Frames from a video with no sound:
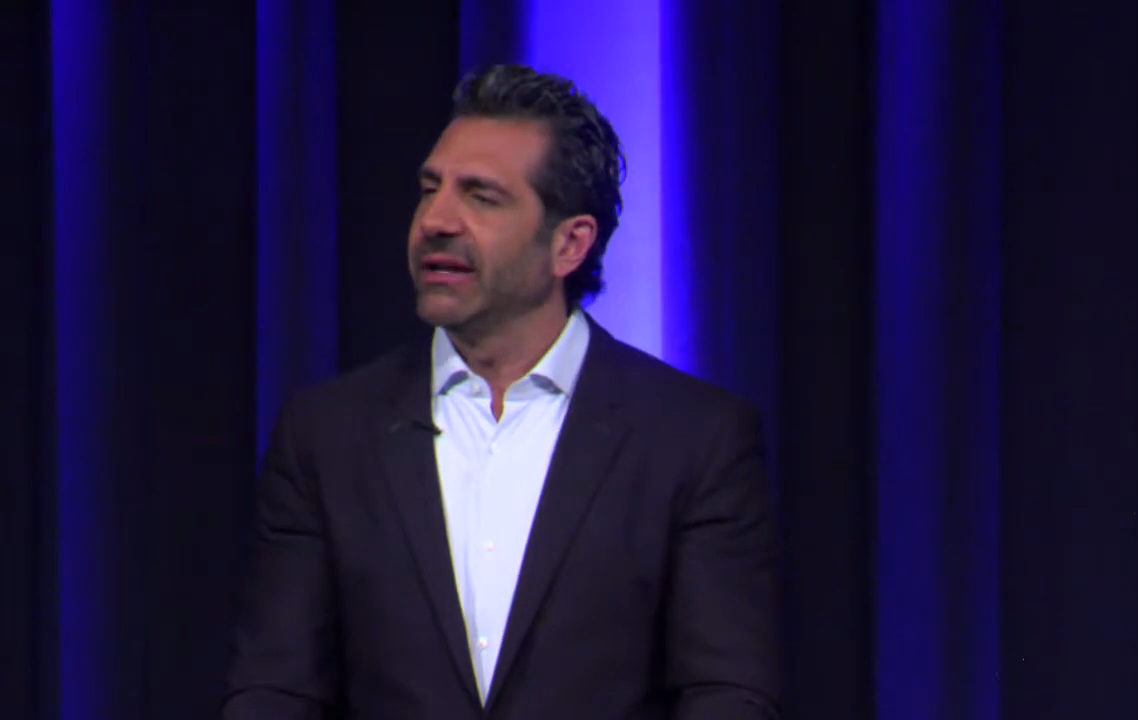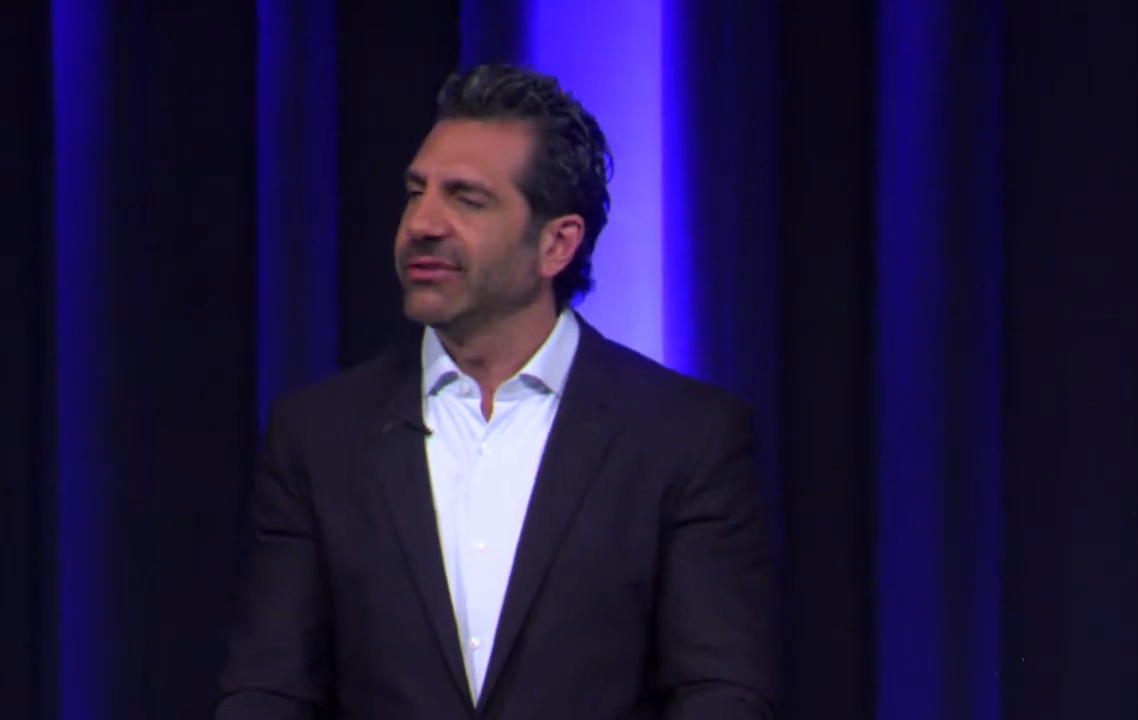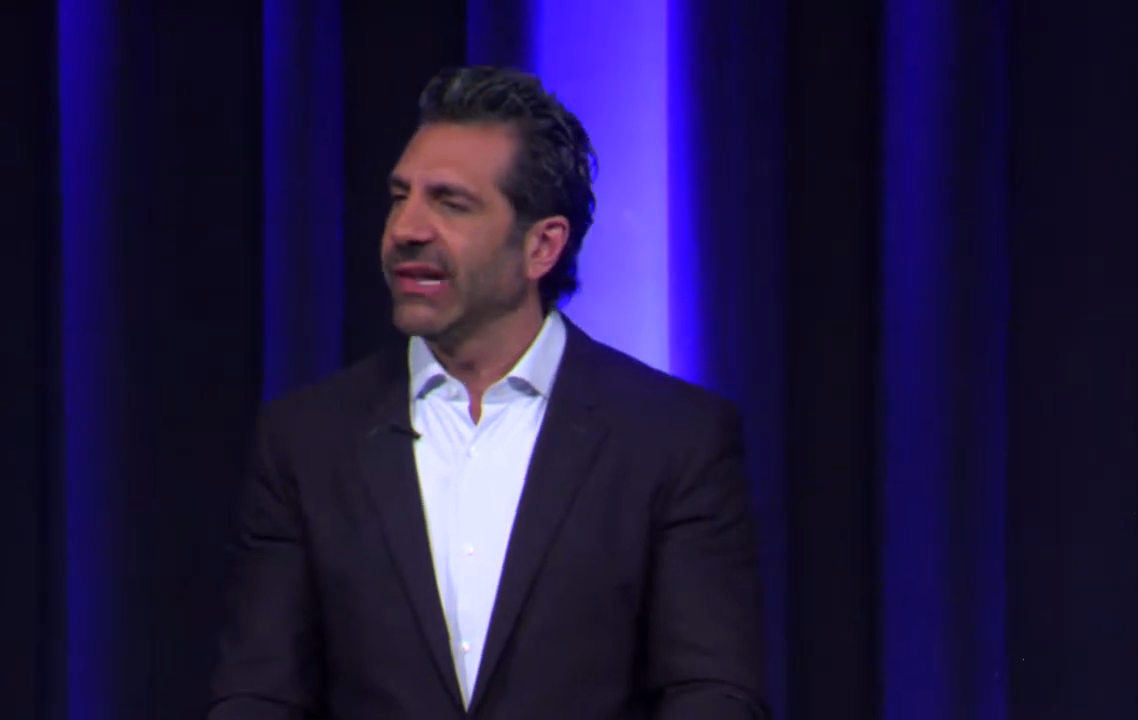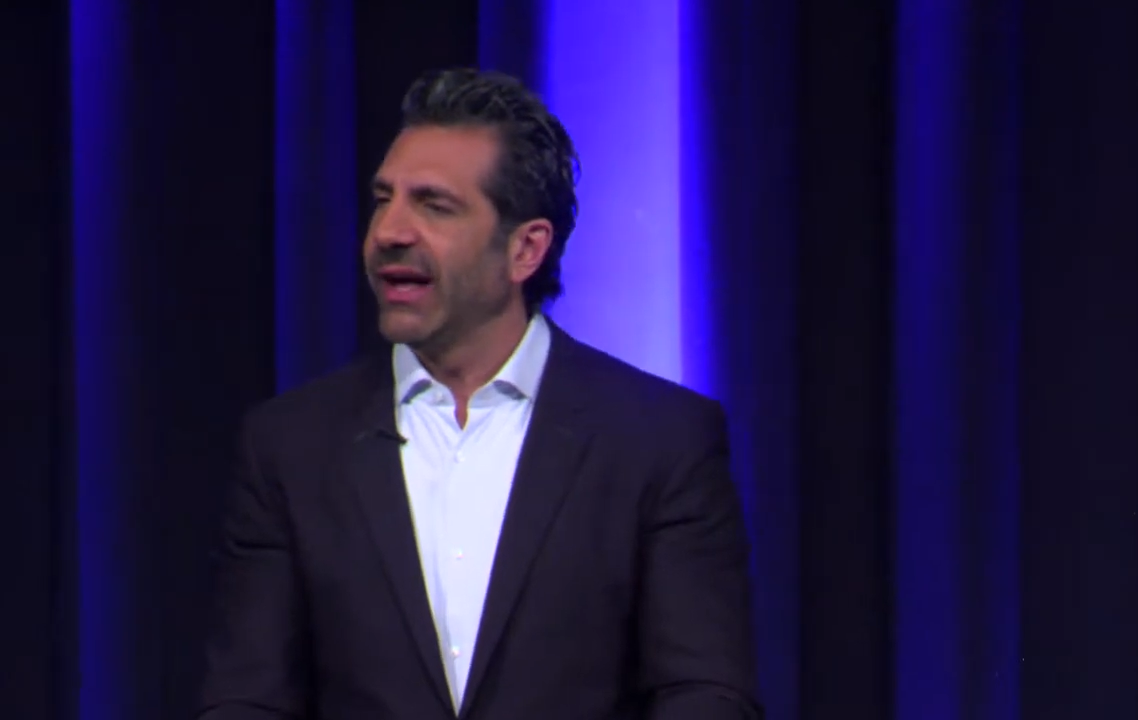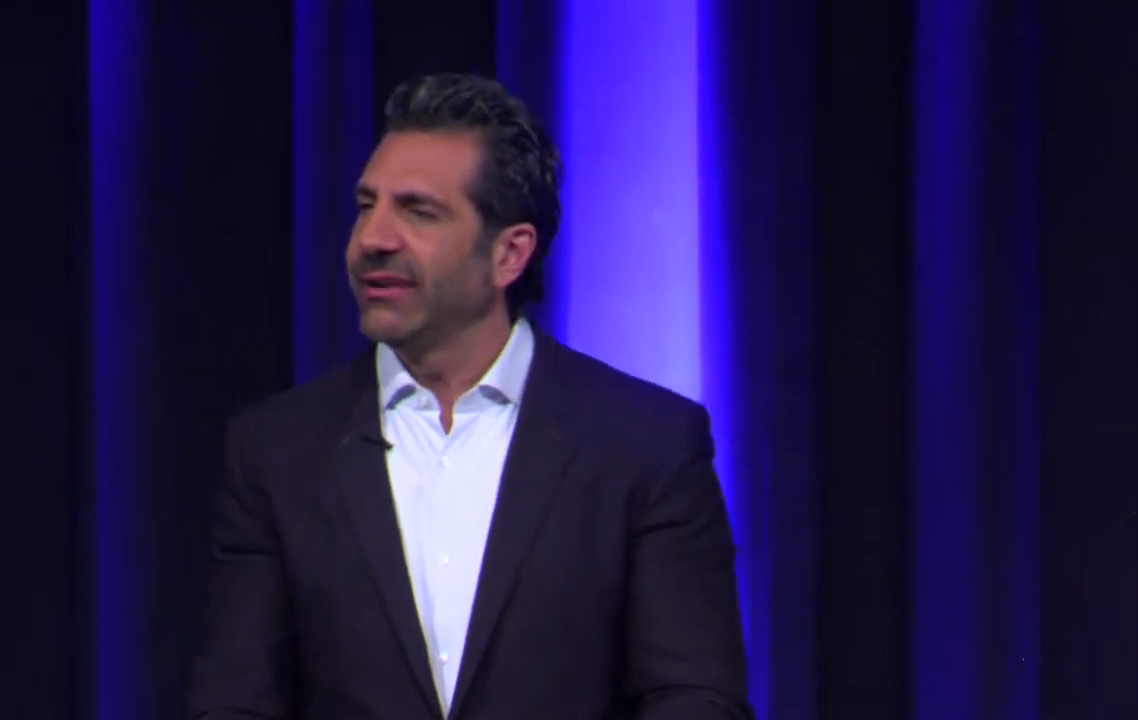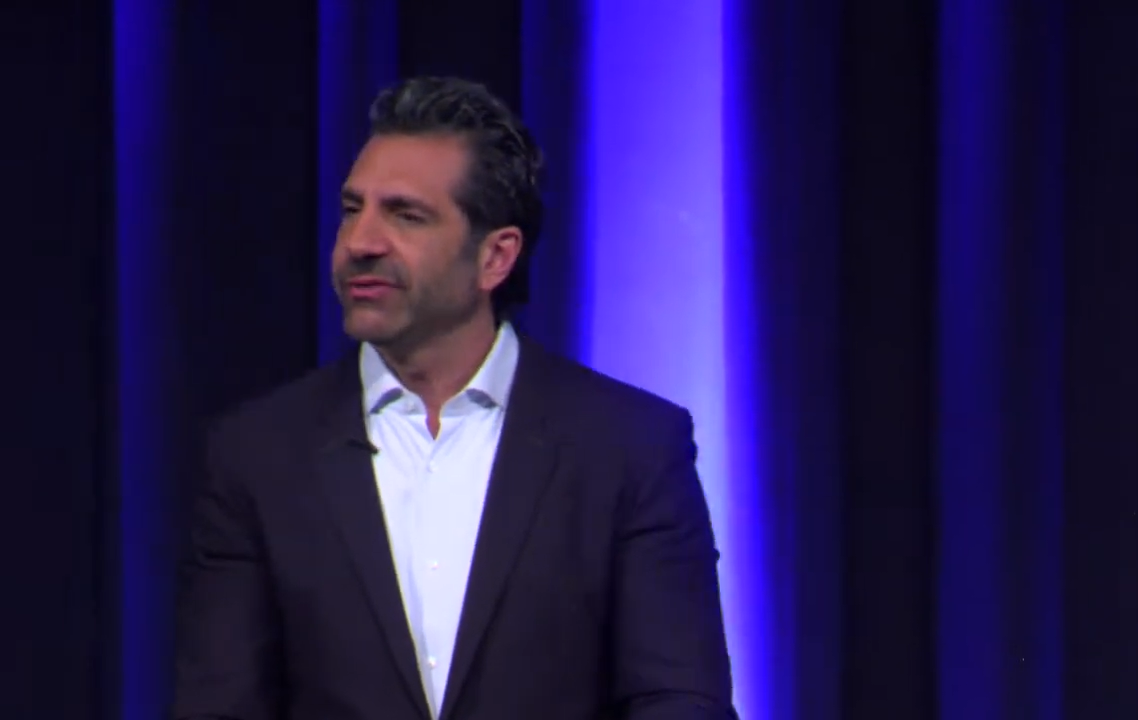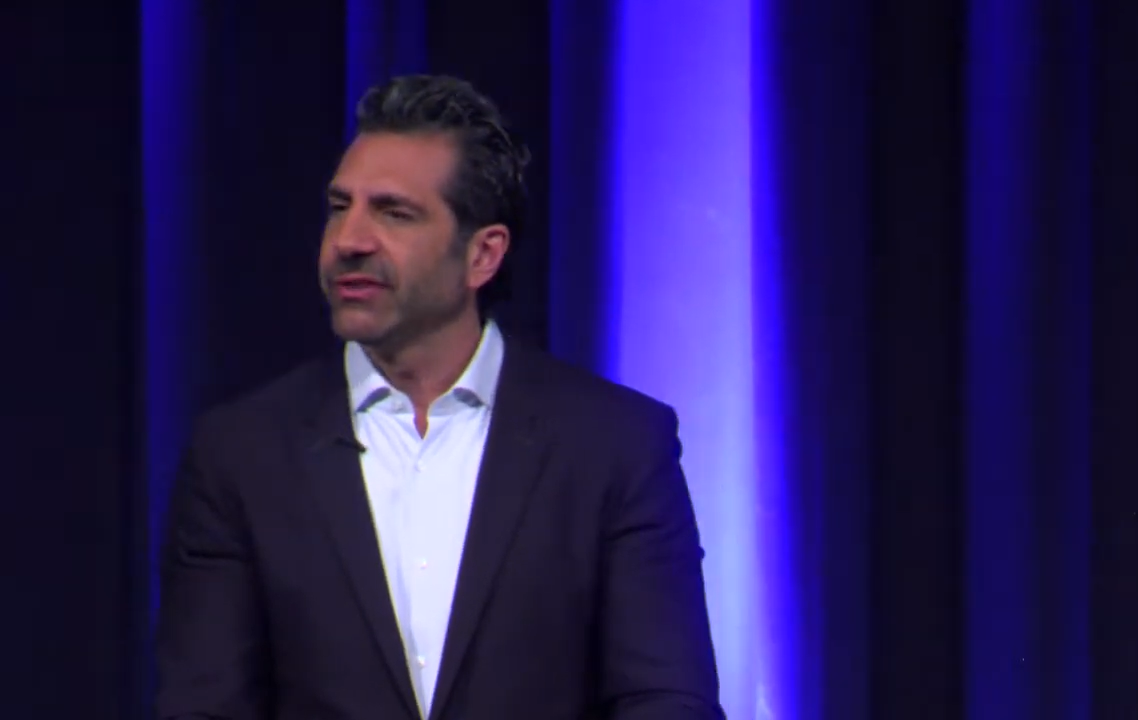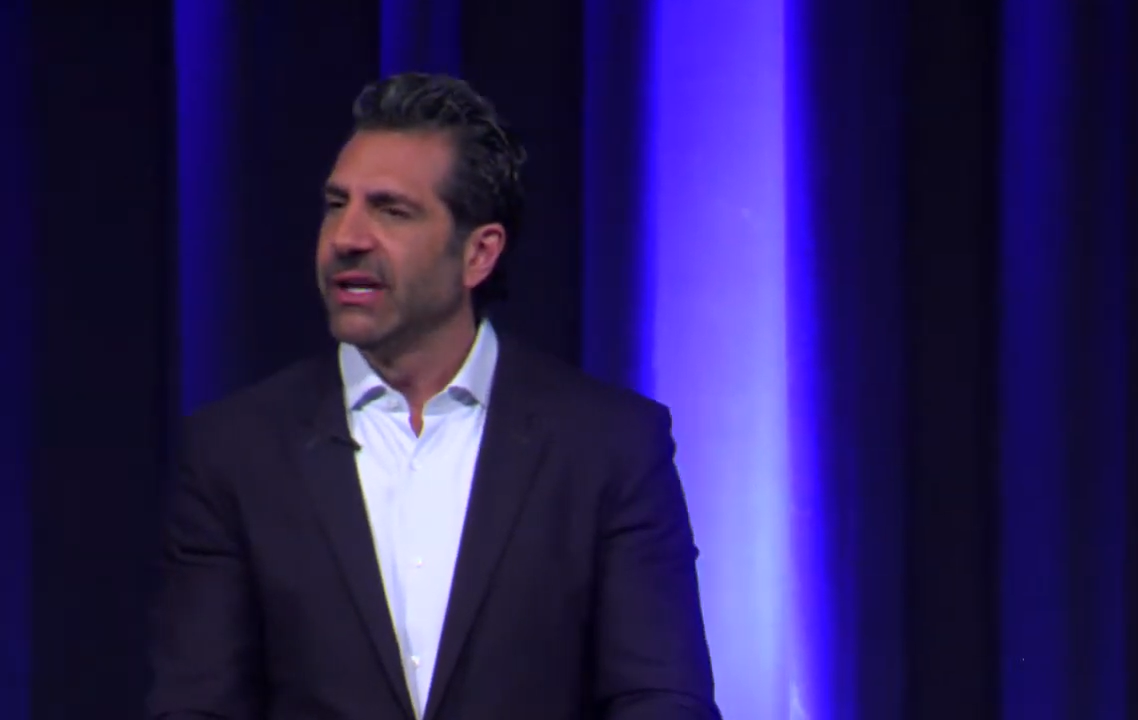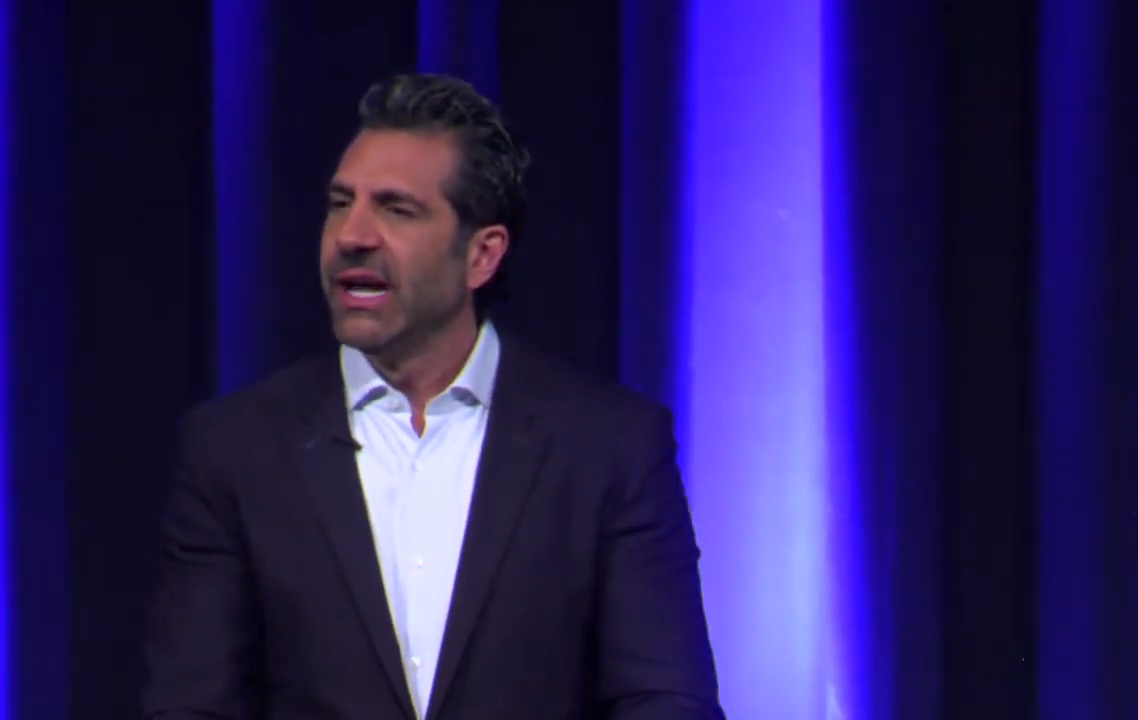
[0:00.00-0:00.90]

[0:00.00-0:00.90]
his life.